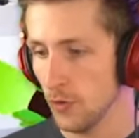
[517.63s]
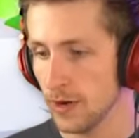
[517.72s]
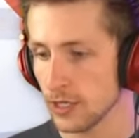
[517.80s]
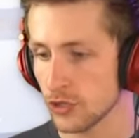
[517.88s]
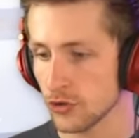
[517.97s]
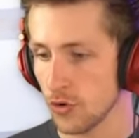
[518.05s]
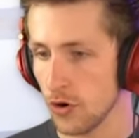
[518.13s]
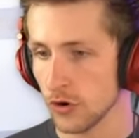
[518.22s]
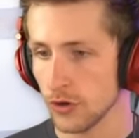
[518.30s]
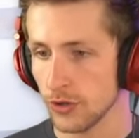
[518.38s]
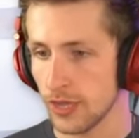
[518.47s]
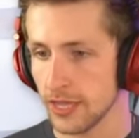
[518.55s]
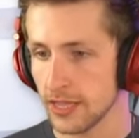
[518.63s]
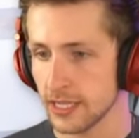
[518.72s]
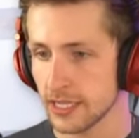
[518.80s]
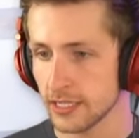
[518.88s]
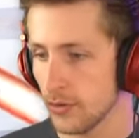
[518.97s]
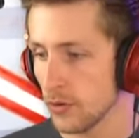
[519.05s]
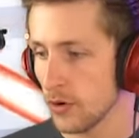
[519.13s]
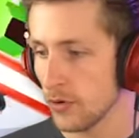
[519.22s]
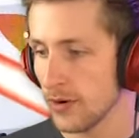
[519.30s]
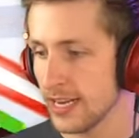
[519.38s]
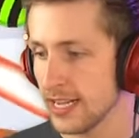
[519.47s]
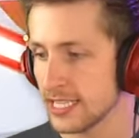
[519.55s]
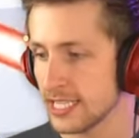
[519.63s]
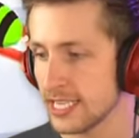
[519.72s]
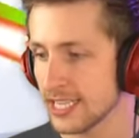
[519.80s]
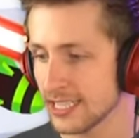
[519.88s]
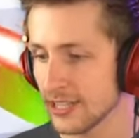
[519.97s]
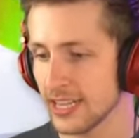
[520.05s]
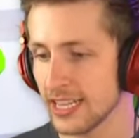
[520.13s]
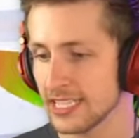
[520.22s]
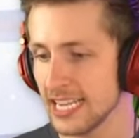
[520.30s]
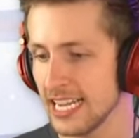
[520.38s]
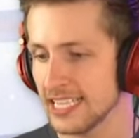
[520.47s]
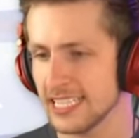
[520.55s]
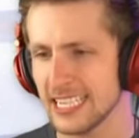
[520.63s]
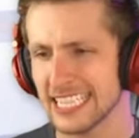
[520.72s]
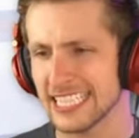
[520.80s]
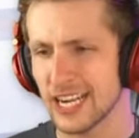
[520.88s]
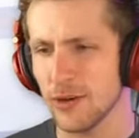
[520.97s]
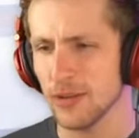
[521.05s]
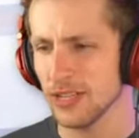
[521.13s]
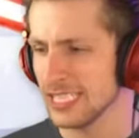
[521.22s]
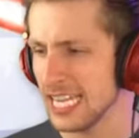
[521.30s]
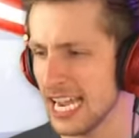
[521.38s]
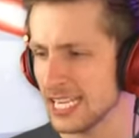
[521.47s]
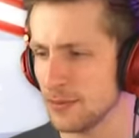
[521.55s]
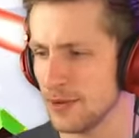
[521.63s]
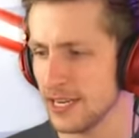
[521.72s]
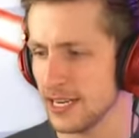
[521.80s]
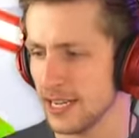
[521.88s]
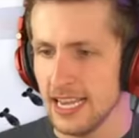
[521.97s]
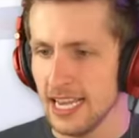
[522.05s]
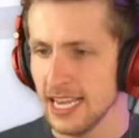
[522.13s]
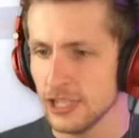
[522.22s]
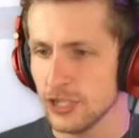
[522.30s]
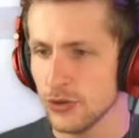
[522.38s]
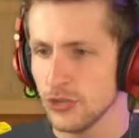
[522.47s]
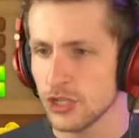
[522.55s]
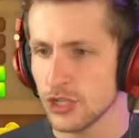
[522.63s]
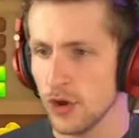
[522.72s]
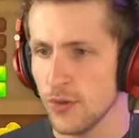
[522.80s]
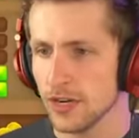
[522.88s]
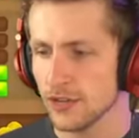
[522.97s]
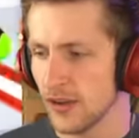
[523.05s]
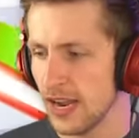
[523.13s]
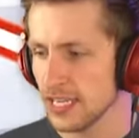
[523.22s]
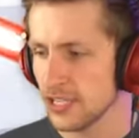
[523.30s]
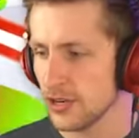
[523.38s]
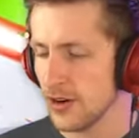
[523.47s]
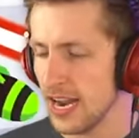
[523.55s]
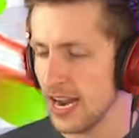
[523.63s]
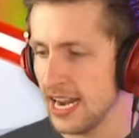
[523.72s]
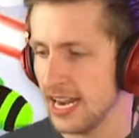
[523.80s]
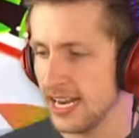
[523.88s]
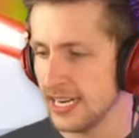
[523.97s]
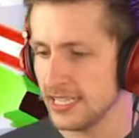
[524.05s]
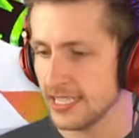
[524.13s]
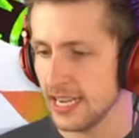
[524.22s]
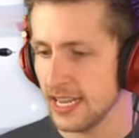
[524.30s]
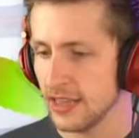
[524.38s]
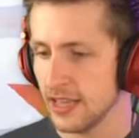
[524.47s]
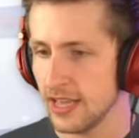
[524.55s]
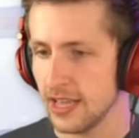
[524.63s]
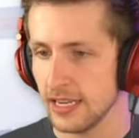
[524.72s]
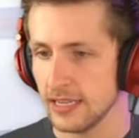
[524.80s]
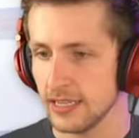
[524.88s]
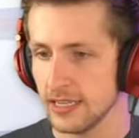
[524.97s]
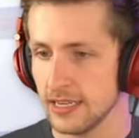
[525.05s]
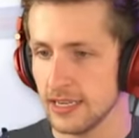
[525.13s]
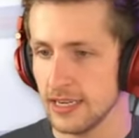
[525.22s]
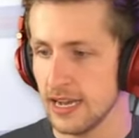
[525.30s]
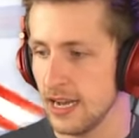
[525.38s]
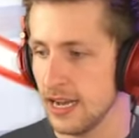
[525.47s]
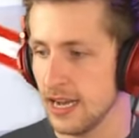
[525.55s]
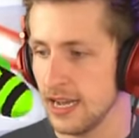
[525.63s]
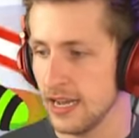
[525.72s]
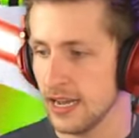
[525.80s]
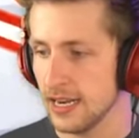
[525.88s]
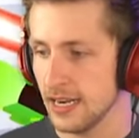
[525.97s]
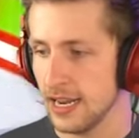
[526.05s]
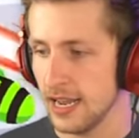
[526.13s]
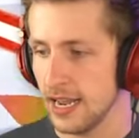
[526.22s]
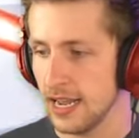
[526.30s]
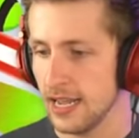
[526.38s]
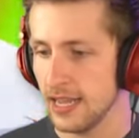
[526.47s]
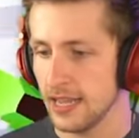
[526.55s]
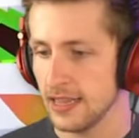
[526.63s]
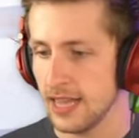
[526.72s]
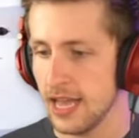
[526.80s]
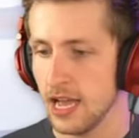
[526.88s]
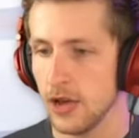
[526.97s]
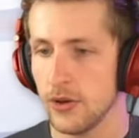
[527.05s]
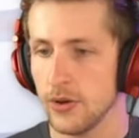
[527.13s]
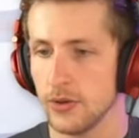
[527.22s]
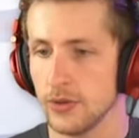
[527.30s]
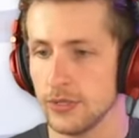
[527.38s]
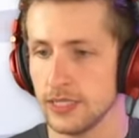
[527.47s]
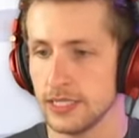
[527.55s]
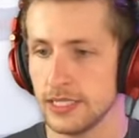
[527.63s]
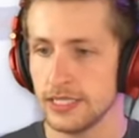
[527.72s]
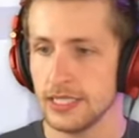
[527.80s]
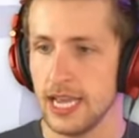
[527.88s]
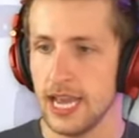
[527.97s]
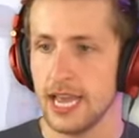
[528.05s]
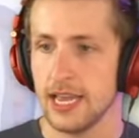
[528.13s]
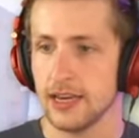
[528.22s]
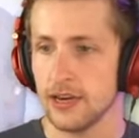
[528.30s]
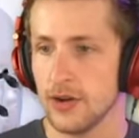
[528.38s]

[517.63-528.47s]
much stronger like this. We're already at six. Look at this. It's like double attack speed. It shoots so much faster. Eight, and then nine, and now 10.